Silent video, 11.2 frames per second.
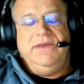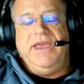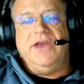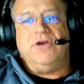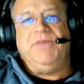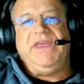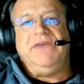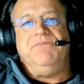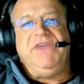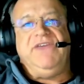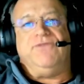
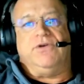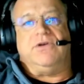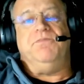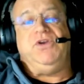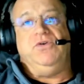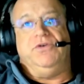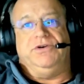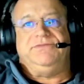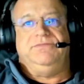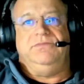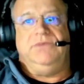Airbnb for computers,
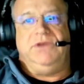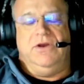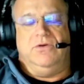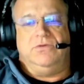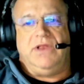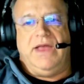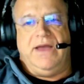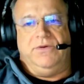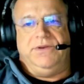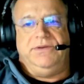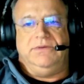
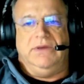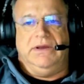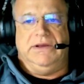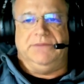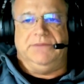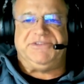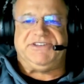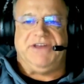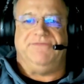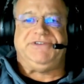cloud stuff.